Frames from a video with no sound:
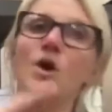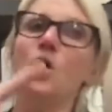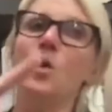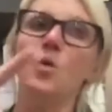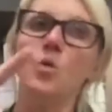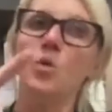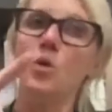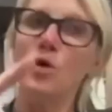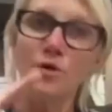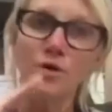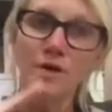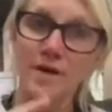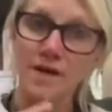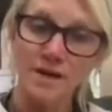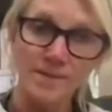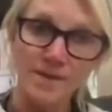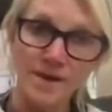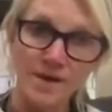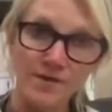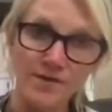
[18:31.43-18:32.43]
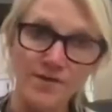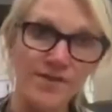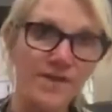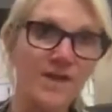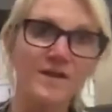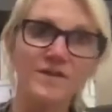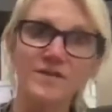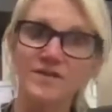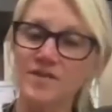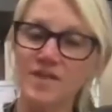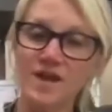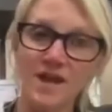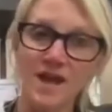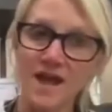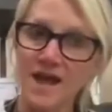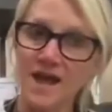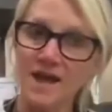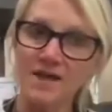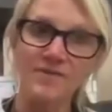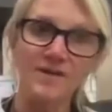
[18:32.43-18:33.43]
worrying about things that
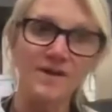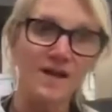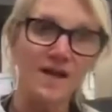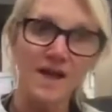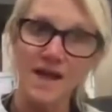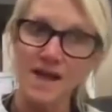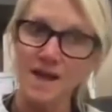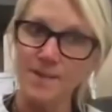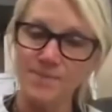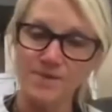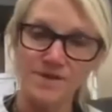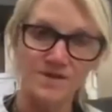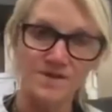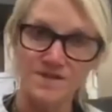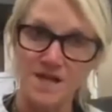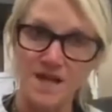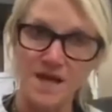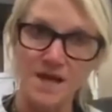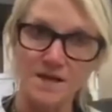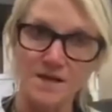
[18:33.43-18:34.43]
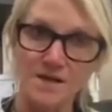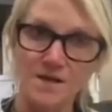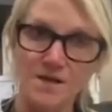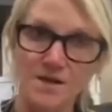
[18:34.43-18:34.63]
haven't happened yet,